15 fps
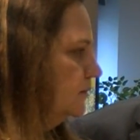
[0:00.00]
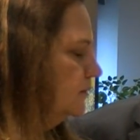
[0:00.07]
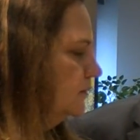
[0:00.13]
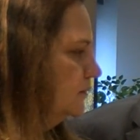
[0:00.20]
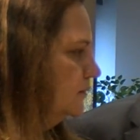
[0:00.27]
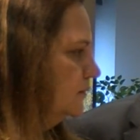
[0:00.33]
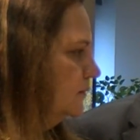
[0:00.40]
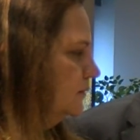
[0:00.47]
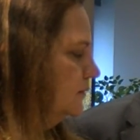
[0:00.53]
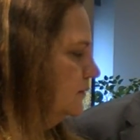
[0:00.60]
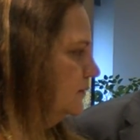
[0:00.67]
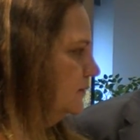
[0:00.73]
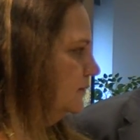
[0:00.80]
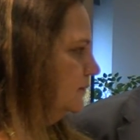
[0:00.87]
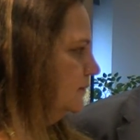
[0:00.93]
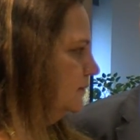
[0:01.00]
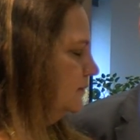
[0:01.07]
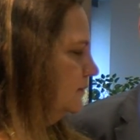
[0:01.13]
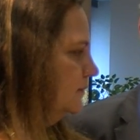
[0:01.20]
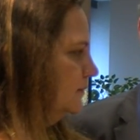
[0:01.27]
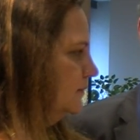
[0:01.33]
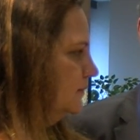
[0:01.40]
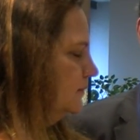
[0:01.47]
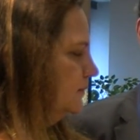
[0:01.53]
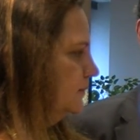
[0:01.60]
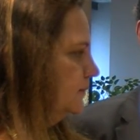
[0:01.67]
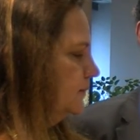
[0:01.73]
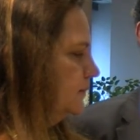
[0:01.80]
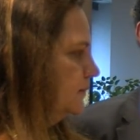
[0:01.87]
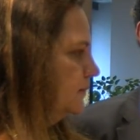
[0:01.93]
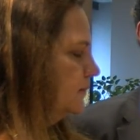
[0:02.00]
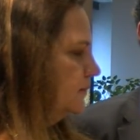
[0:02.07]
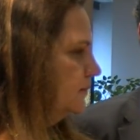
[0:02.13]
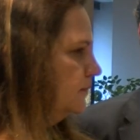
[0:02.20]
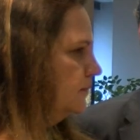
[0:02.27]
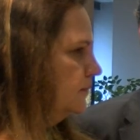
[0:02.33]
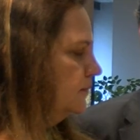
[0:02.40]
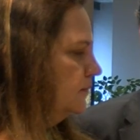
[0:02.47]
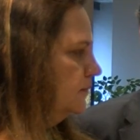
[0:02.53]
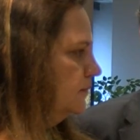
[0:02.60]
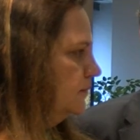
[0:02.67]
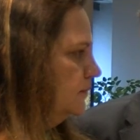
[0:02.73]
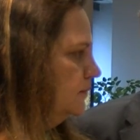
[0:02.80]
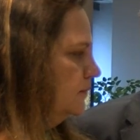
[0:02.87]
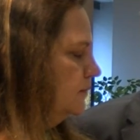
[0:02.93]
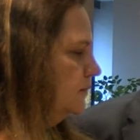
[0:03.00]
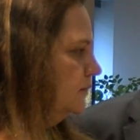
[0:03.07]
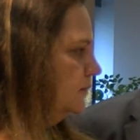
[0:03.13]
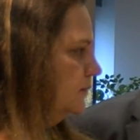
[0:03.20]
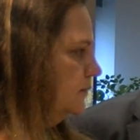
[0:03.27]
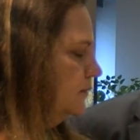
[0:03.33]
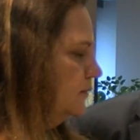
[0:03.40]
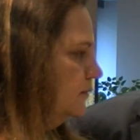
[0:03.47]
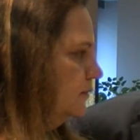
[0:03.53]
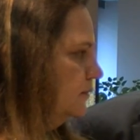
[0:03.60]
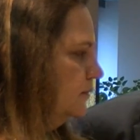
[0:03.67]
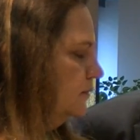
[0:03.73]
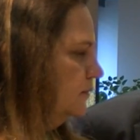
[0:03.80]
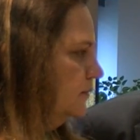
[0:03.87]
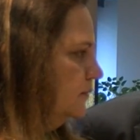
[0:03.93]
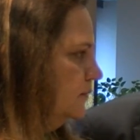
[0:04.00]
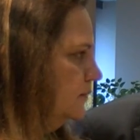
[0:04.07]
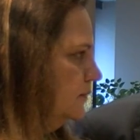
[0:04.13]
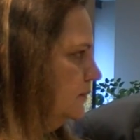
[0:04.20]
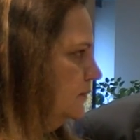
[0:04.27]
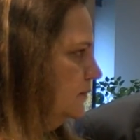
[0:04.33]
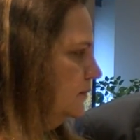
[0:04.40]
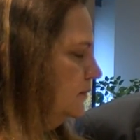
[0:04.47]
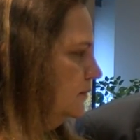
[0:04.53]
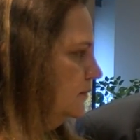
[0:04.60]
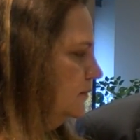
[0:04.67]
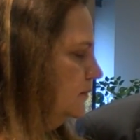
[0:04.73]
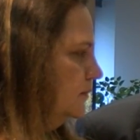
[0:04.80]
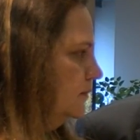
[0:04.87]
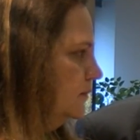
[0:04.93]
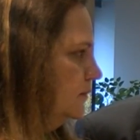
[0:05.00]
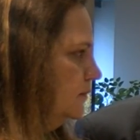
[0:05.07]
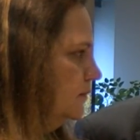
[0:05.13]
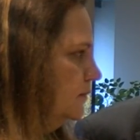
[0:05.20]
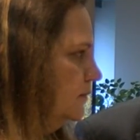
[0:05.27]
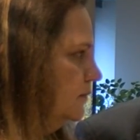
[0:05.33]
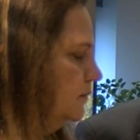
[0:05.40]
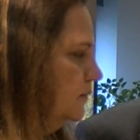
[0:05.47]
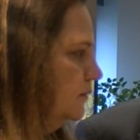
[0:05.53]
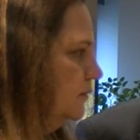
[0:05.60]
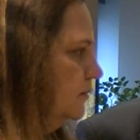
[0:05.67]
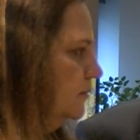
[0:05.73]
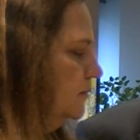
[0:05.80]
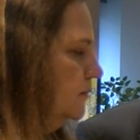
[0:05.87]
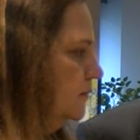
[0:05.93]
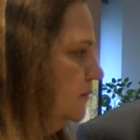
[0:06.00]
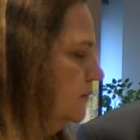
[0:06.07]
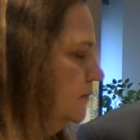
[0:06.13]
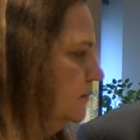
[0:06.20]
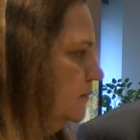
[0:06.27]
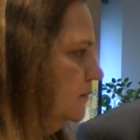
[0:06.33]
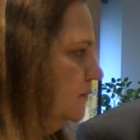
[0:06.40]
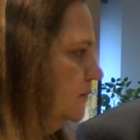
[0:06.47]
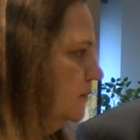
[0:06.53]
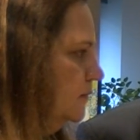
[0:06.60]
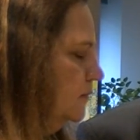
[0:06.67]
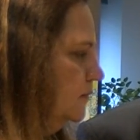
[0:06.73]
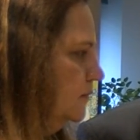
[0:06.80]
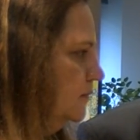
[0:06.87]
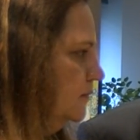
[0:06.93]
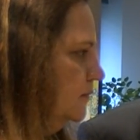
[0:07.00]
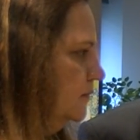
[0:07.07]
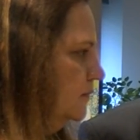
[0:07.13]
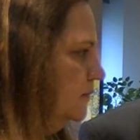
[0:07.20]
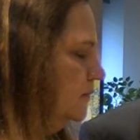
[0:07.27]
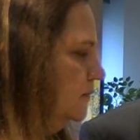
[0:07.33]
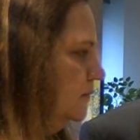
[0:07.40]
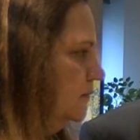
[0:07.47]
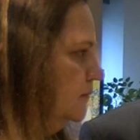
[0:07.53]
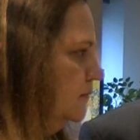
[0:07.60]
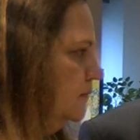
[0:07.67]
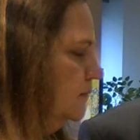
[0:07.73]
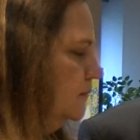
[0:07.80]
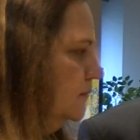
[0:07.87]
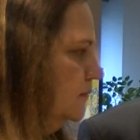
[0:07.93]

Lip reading: This person isn't speaking.